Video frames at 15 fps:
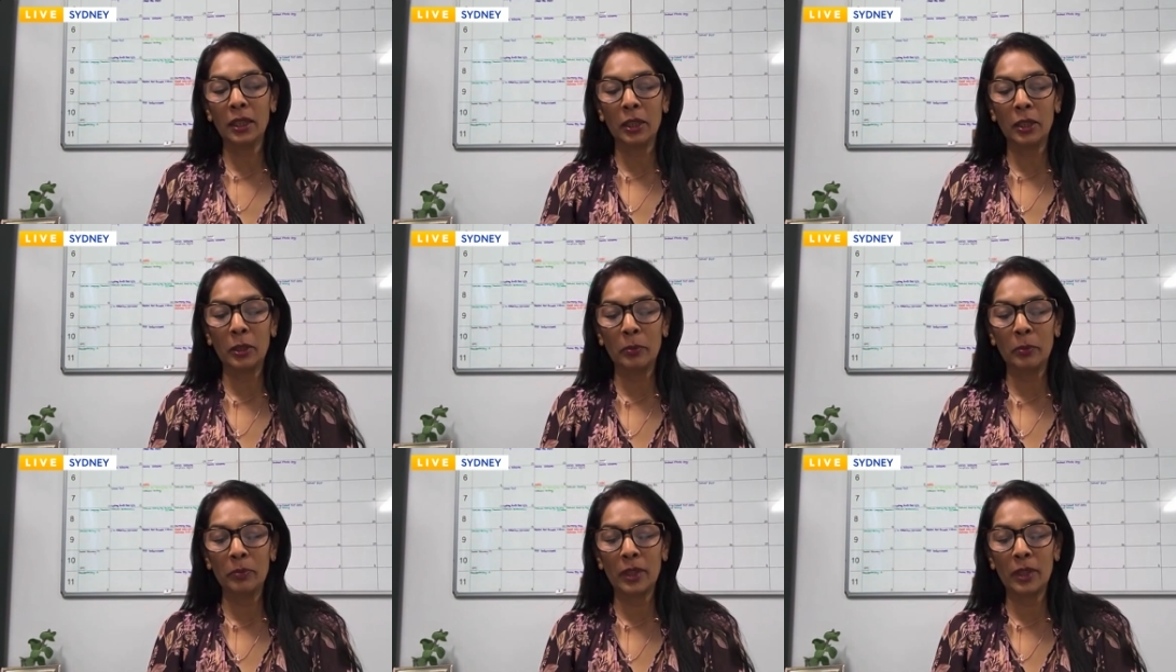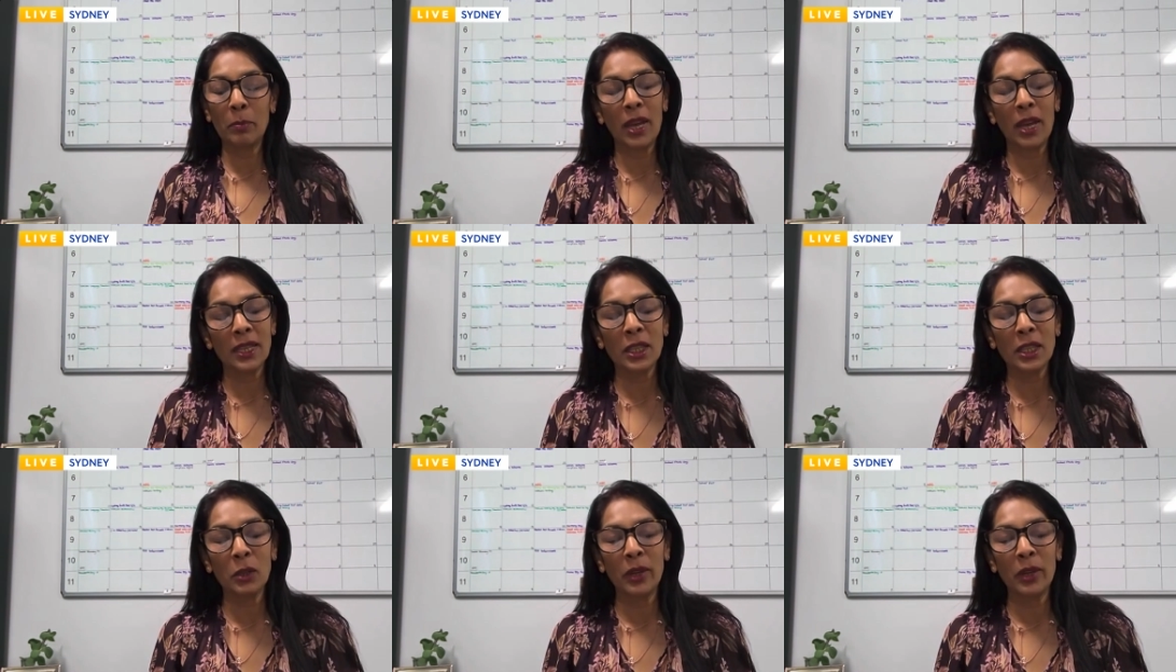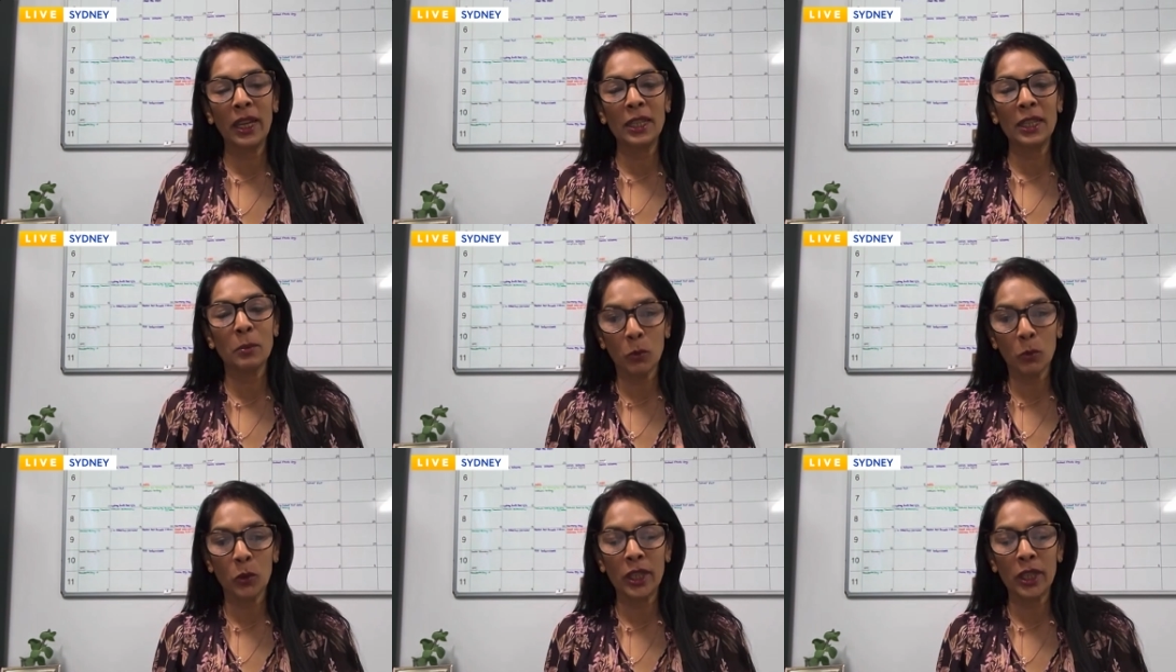the Marsden Way
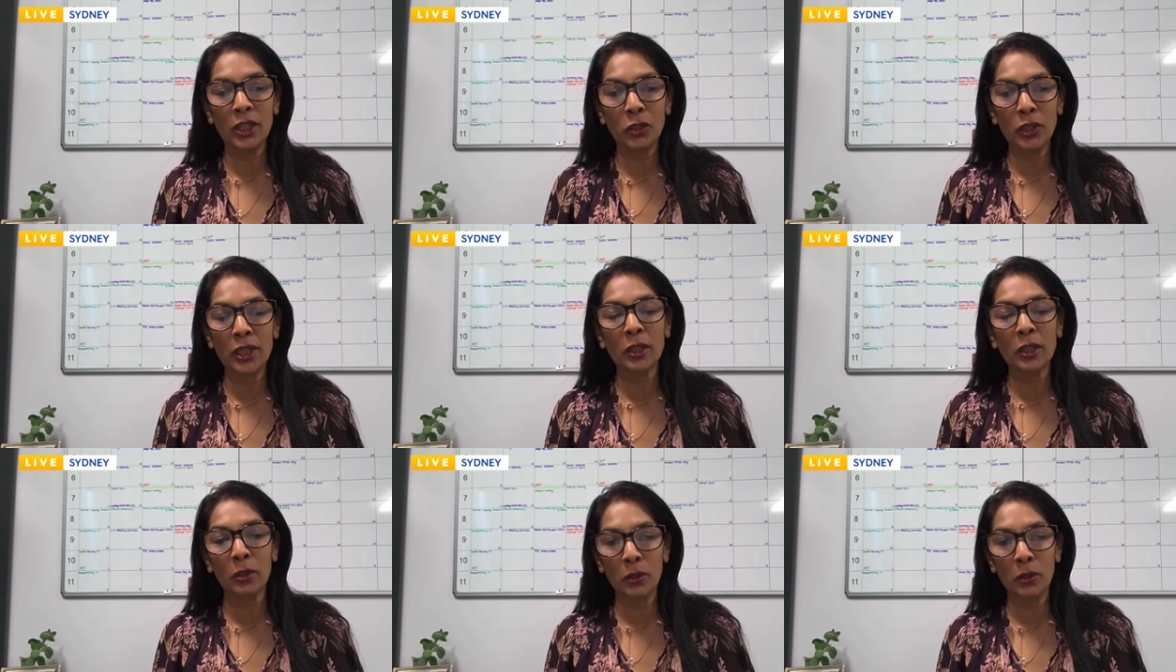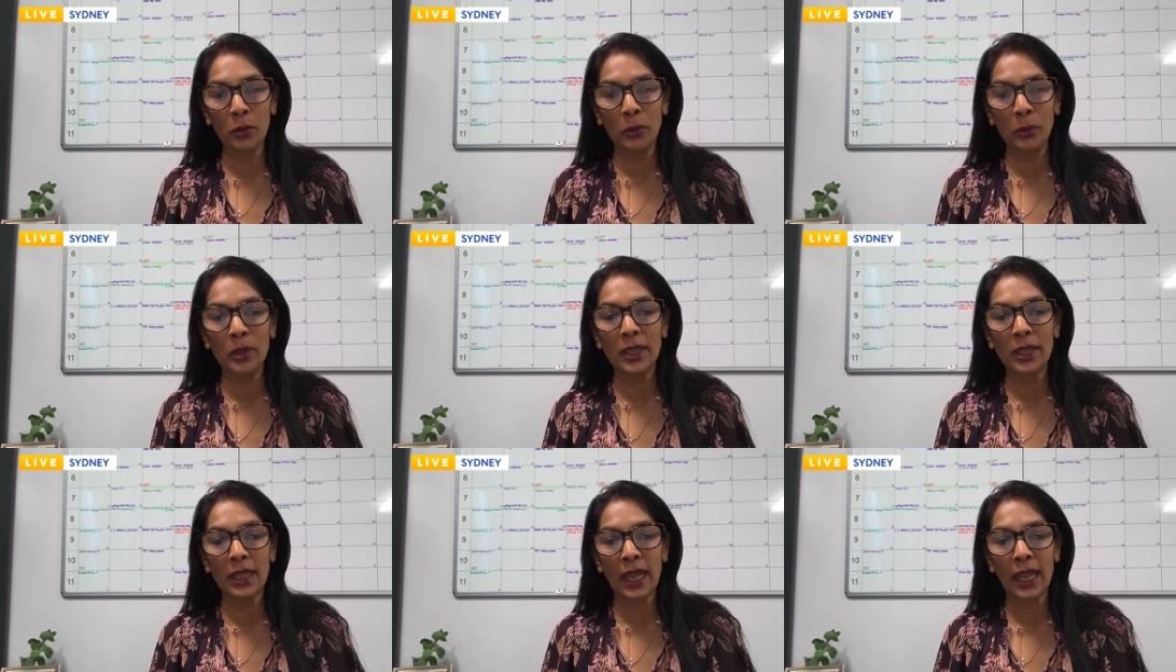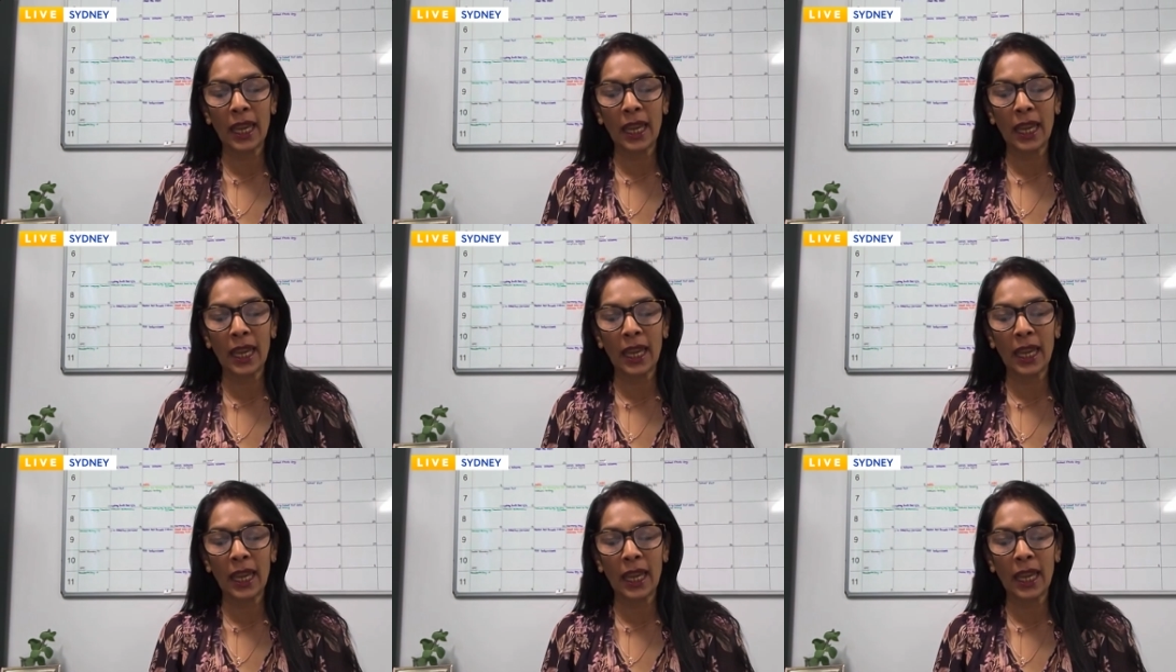is more than just good rules,